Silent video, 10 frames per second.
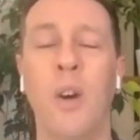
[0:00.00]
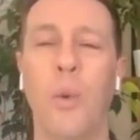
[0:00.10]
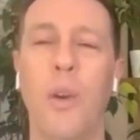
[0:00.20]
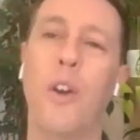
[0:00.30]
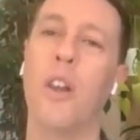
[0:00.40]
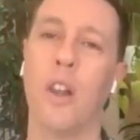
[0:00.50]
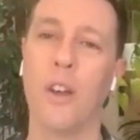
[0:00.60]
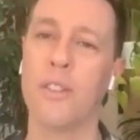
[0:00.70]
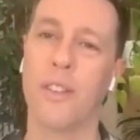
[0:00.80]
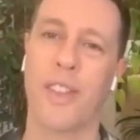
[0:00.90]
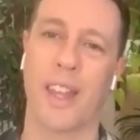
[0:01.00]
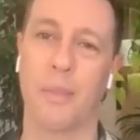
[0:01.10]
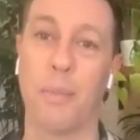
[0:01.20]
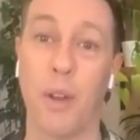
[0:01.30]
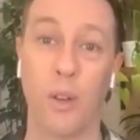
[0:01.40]
we've got lots of
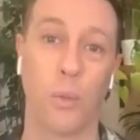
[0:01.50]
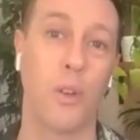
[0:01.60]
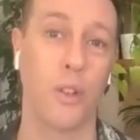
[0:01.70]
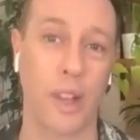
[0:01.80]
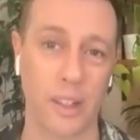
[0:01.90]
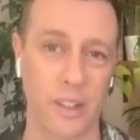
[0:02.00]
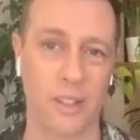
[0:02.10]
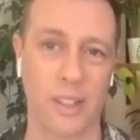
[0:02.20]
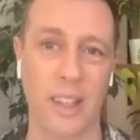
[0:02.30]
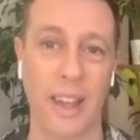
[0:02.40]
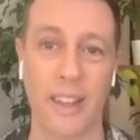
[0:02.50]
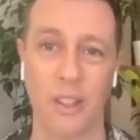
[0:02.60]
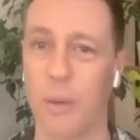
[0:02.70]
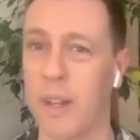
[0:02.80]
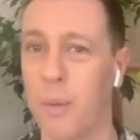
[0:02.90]
things beyond what you get to see
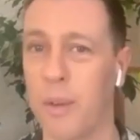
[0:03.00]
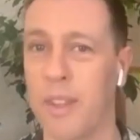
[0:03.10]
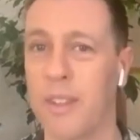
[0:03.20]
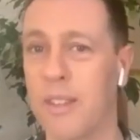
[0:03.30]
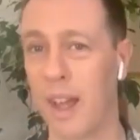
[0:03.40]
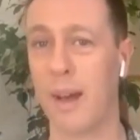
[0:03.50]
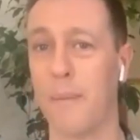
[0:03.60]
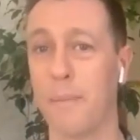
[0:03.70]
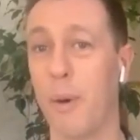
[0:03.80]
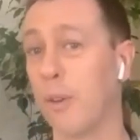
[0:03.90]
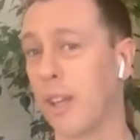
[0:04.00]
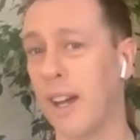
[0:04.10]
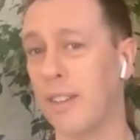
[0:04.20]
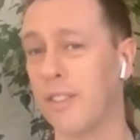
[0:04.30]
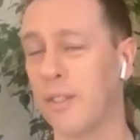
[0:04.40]
each week with this
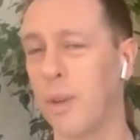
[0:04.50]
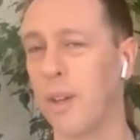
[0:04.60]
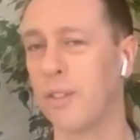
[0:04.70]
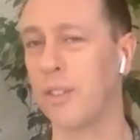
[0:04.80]
podcast as well.